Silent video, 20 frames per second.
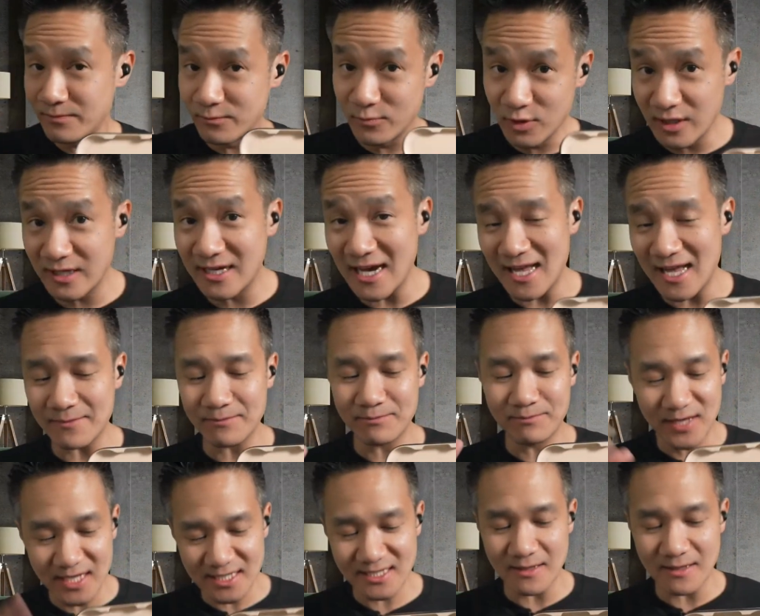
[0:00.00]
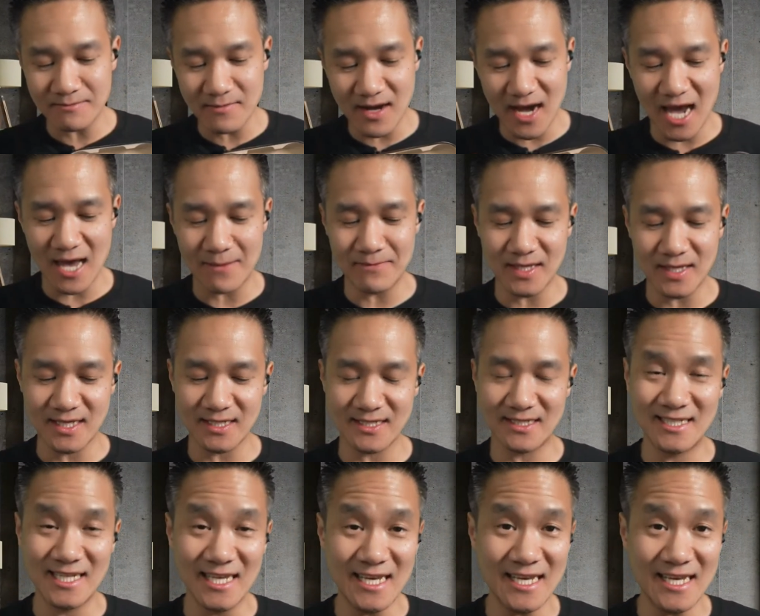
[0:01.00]
you got peace of mind because
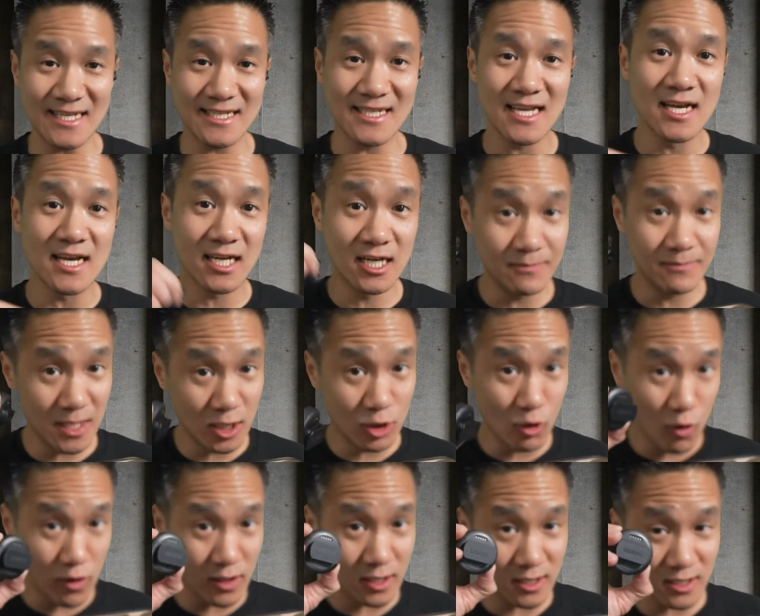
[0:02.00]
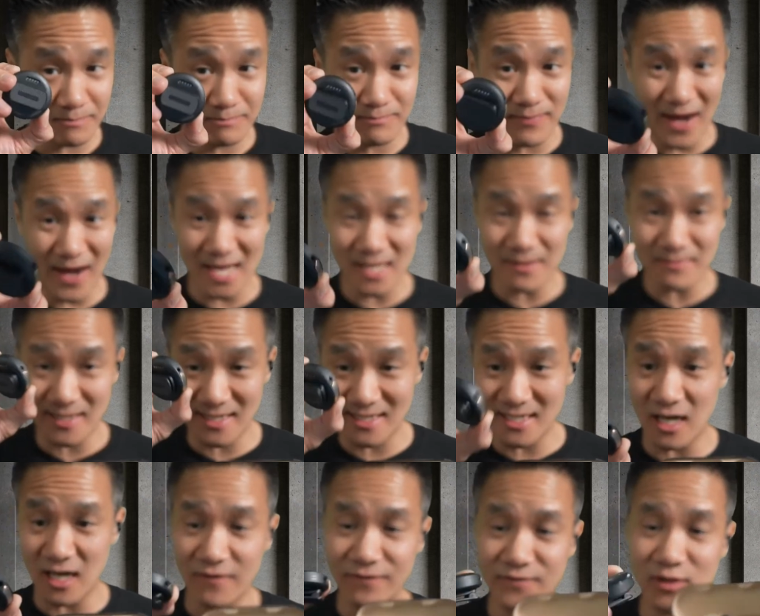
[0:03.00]
these can record by
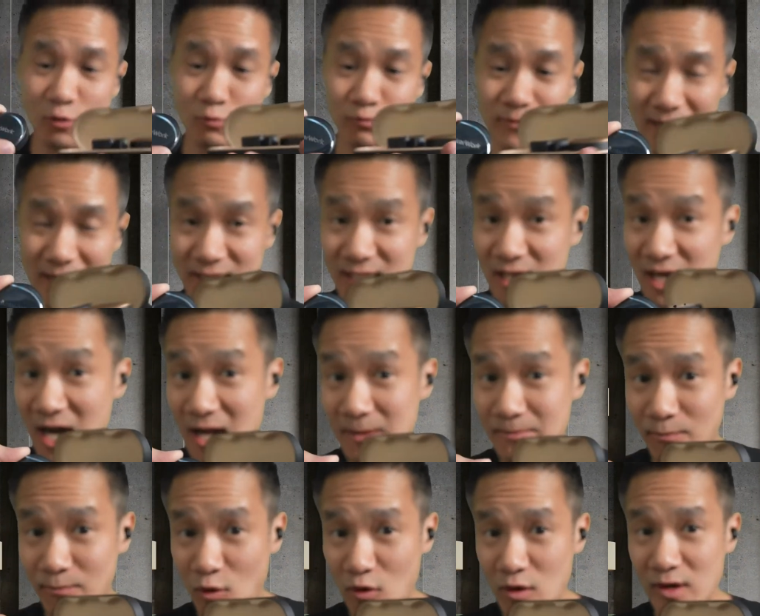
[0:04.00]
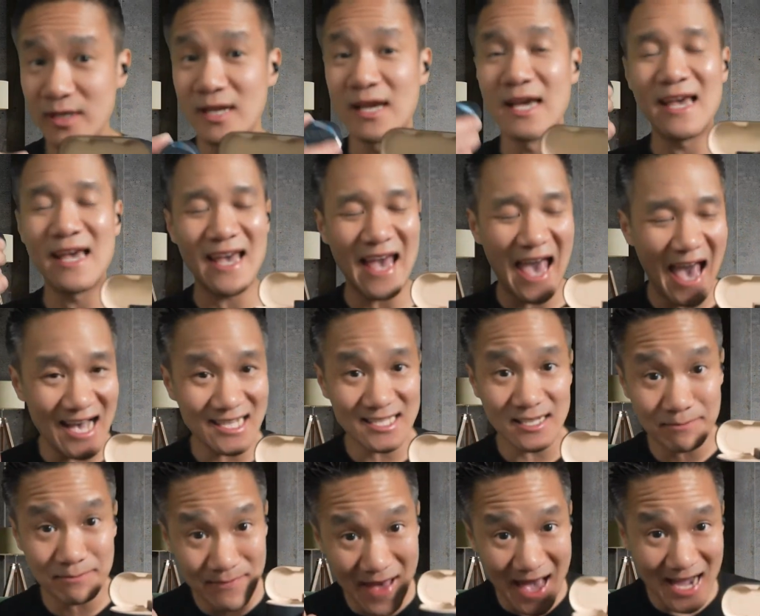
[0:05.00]
themselves directly on board as
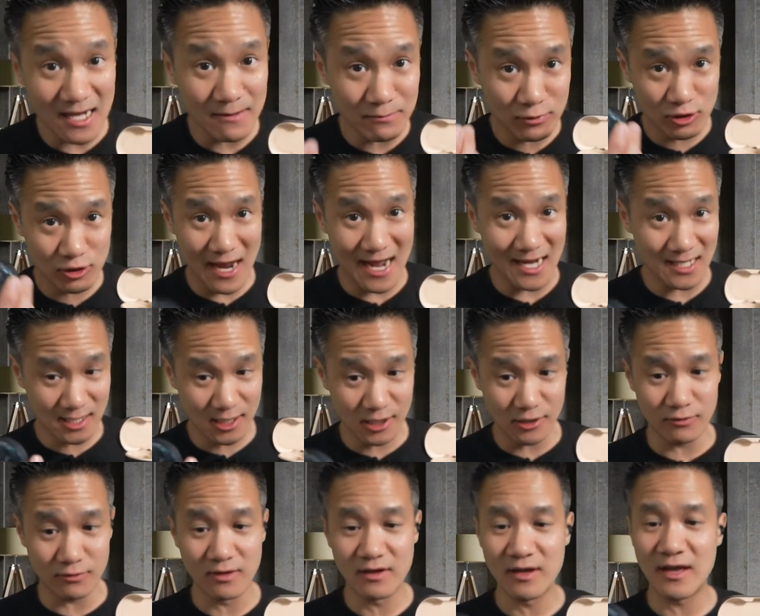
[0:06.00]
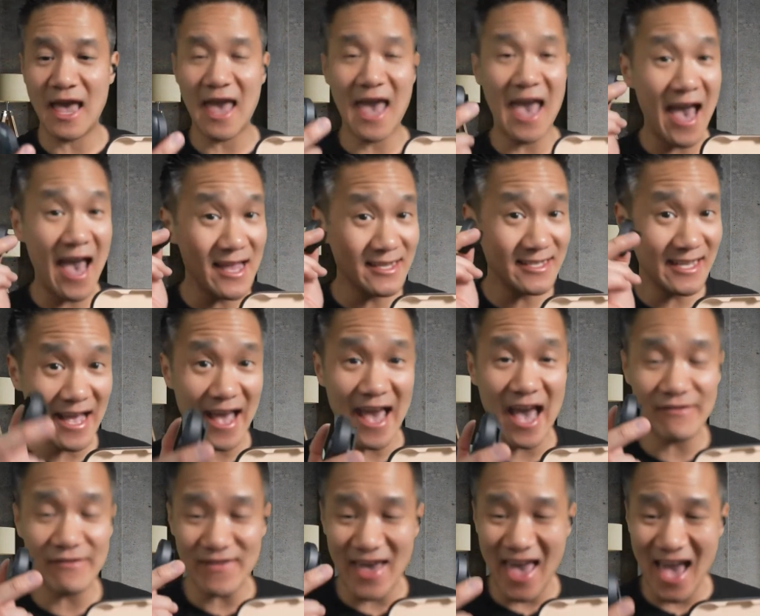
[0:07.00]
a backup track too and they
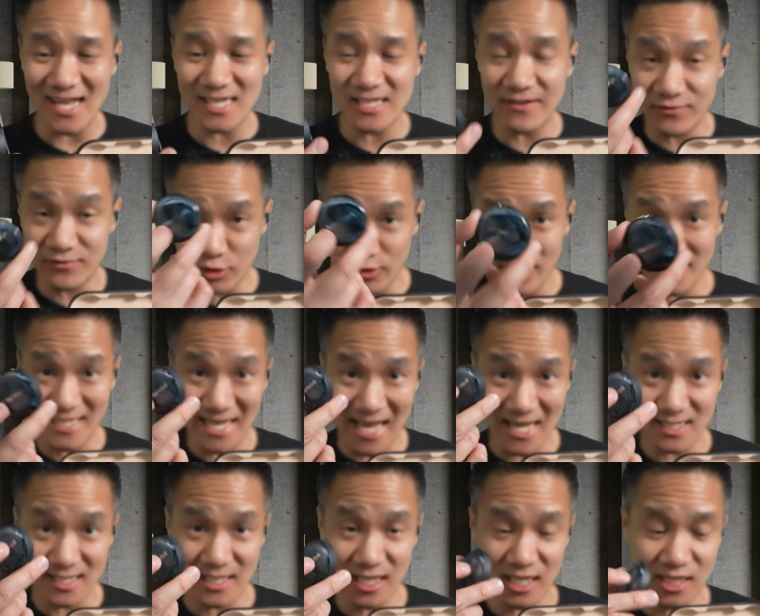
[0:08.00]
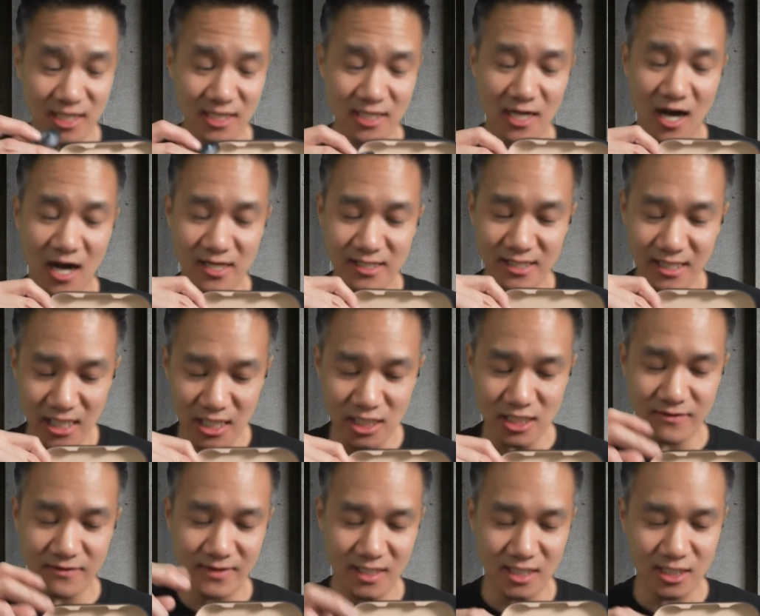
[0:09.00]
have active noise cancellation on
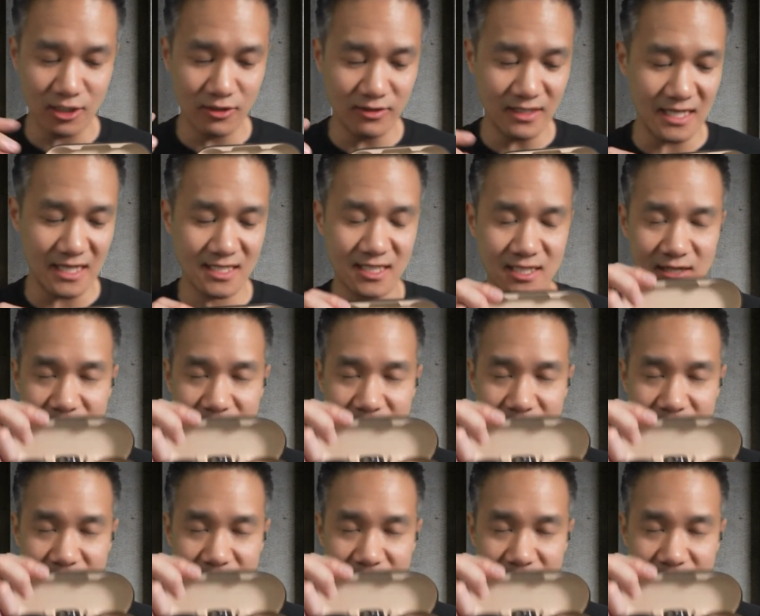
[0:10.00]
each of these units.